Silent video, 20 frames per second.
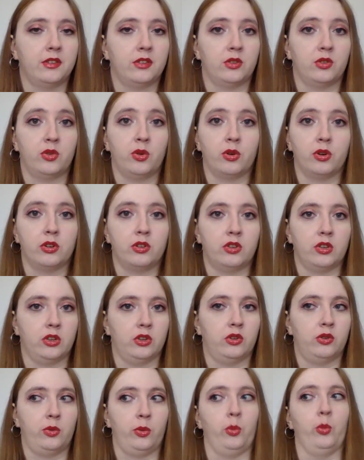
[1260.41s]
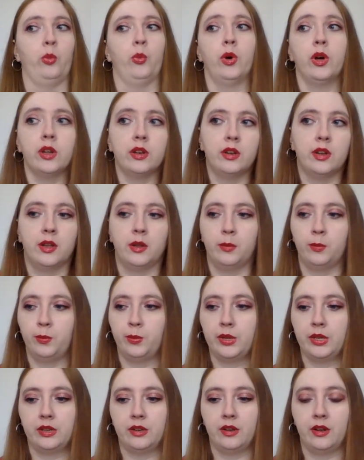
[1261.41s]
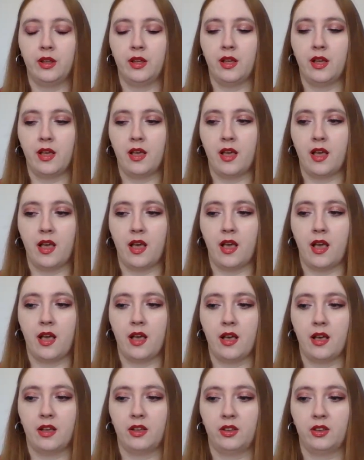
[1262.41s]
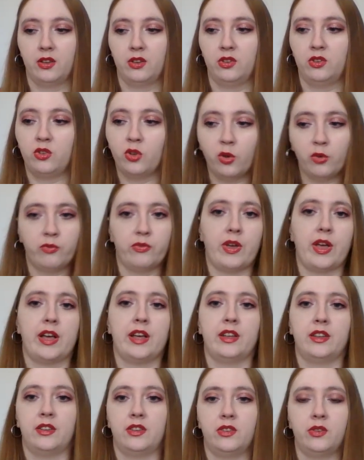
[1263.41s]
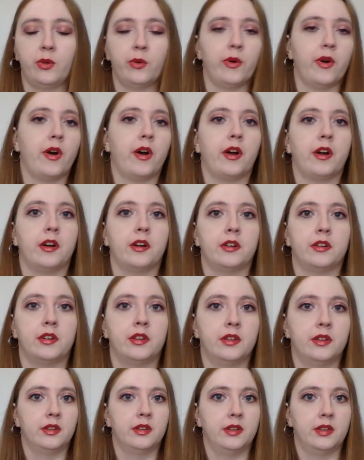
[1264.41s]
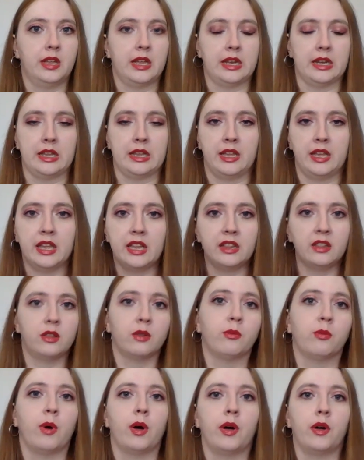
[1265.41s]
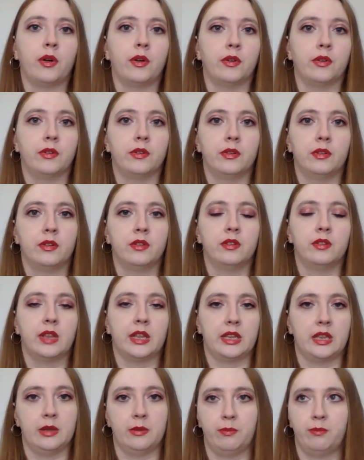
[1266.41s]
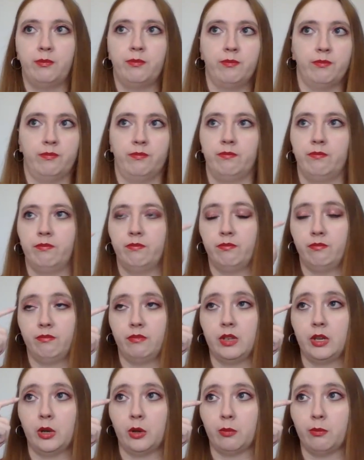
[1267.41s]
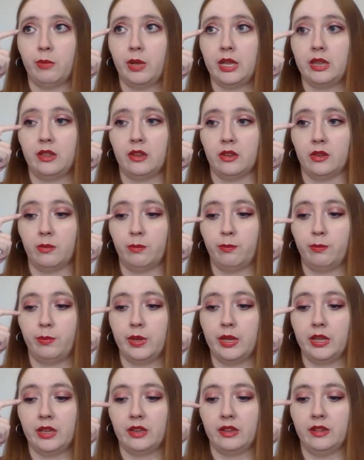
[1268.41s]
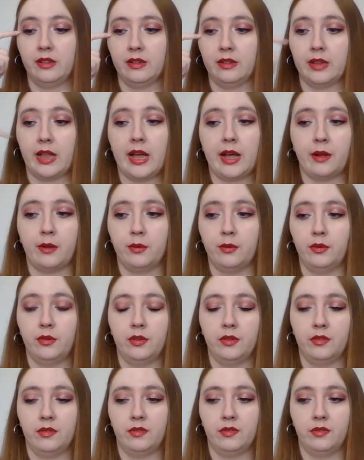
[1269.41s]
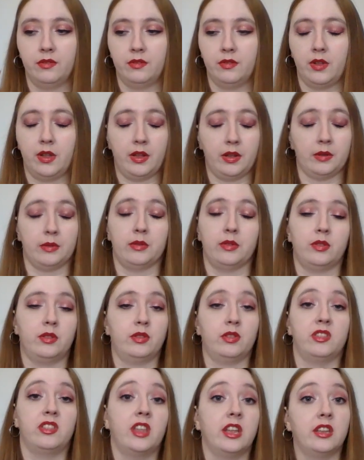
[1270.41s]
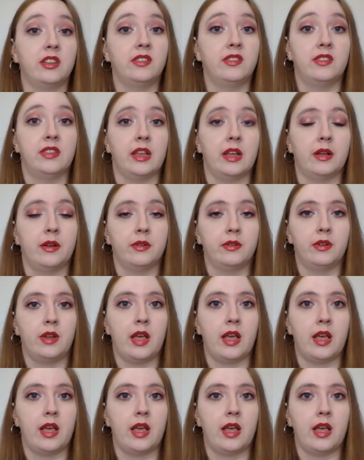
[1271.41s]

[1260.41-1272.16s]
The door just swung open so fast, so hard, and it hit the wall like it, made this big, loud, thud sound.